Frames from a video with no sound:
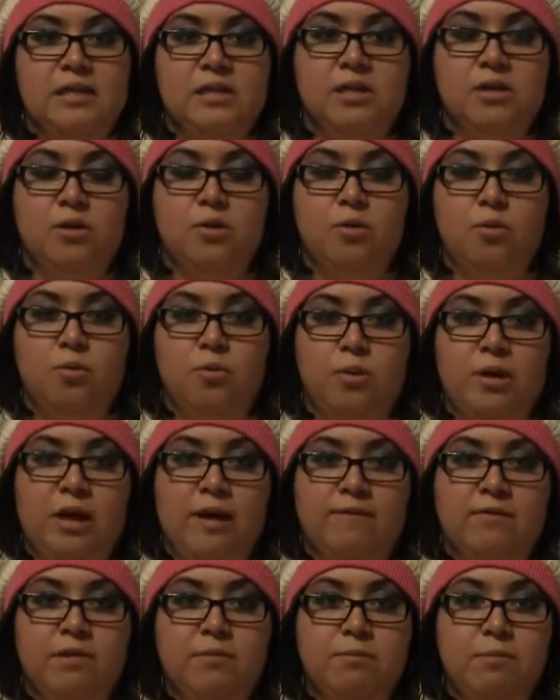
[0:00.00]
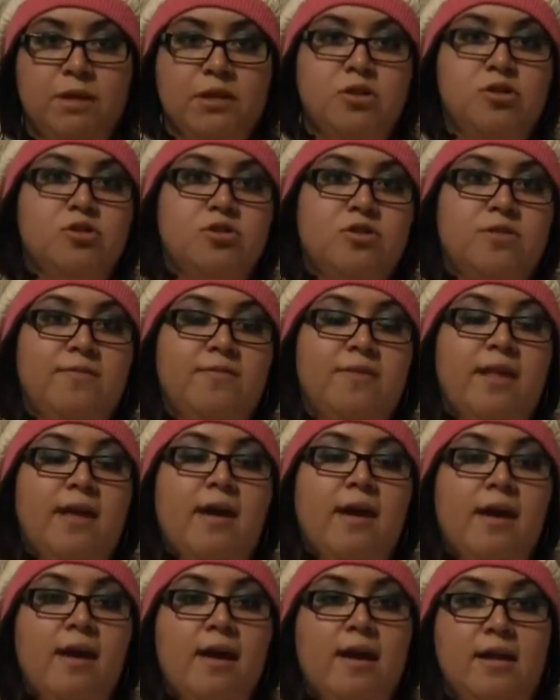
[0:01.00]
so we have some pictures of
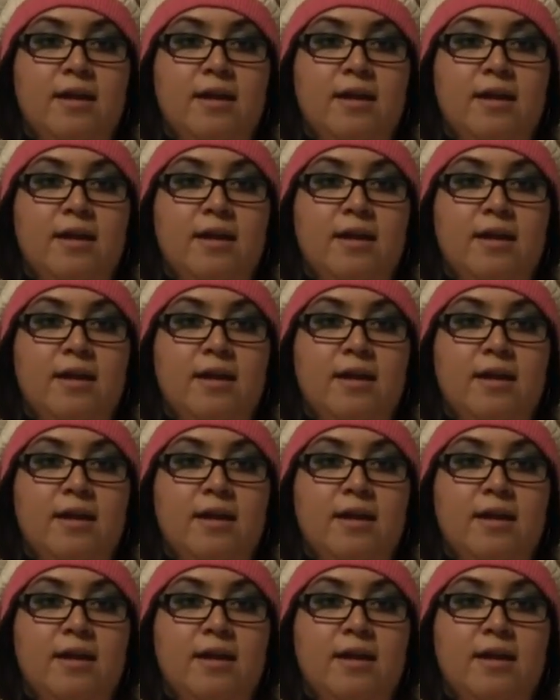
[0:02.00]
that,